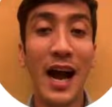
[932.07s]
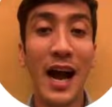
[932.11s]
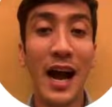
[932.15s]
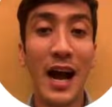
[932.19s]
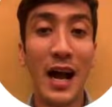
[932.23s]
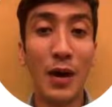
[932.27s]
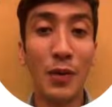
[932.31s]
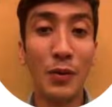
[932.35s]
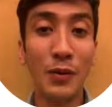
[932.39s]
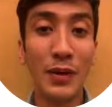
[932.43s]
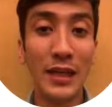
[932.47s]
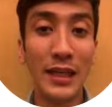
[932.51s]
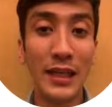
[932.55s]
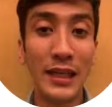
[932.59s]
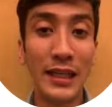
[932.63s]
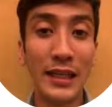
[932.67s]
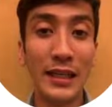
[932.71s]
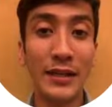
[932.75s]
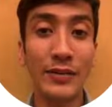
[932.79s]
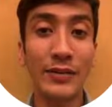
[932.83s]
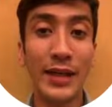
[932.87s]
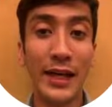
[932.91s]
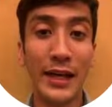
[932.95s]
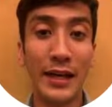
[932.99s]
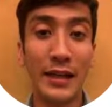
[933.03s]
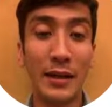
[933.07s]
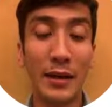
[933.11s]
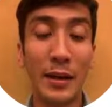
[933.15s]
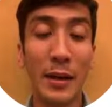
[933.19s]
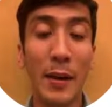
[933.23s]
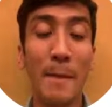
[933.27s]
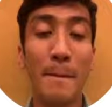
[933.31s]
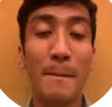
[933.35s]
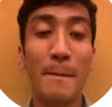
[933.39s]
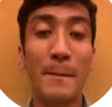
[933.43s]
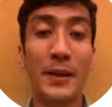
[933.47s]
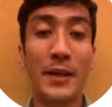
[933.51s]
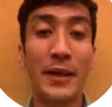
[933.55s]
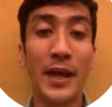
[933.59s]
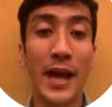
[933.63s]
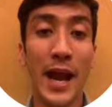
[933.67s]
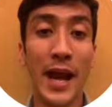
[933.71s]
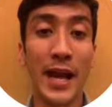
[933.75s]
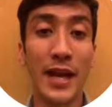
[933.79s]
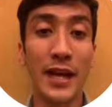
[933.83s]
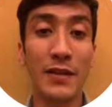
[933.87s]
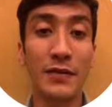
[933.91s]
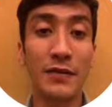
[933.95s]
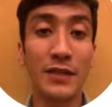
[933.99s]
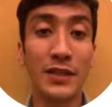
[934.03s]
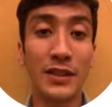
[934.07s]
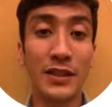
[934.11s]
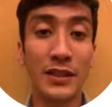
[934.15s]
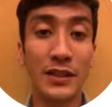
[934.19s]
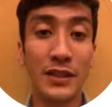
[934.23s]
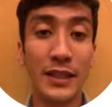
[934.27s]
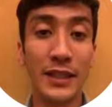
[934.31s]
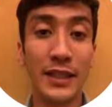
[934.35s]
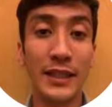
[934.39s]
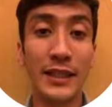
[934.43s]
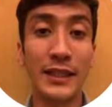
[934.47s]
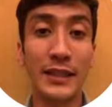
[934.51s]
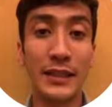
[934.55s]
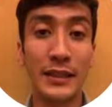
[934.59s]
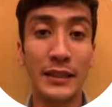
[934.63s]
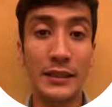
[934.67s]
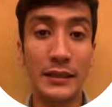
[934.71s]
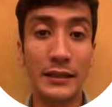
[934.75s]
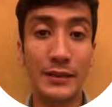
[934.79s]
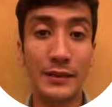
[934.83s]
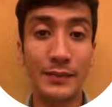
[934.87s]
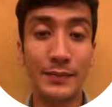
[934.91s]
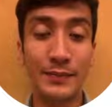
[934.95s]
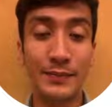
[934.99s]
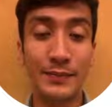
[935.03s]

hourly rate per anniversary year,